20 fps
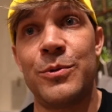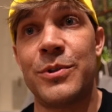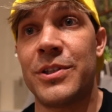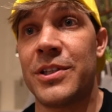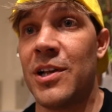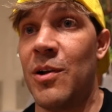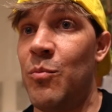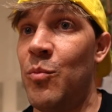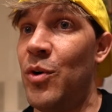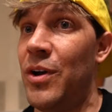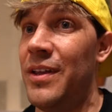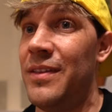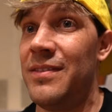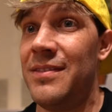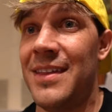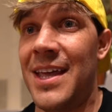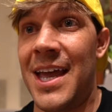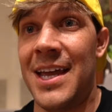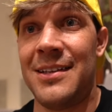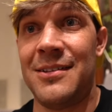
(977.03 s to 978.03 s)

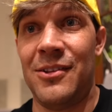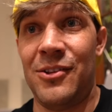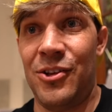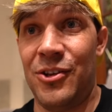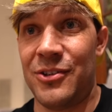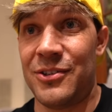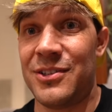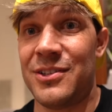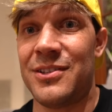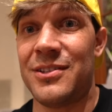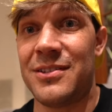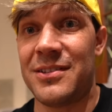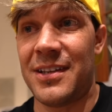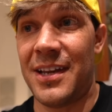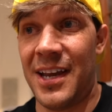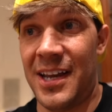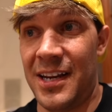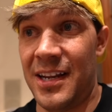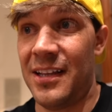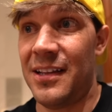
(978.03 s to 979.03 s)
someone that looks
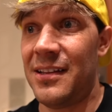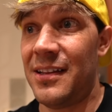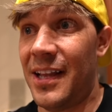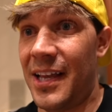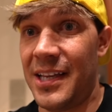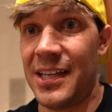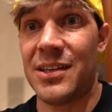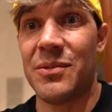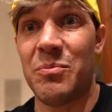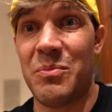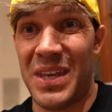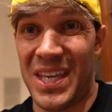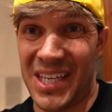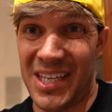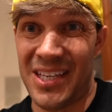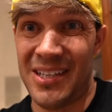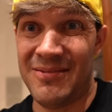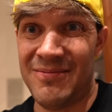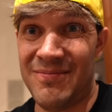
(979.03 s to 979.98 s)
kind of like me.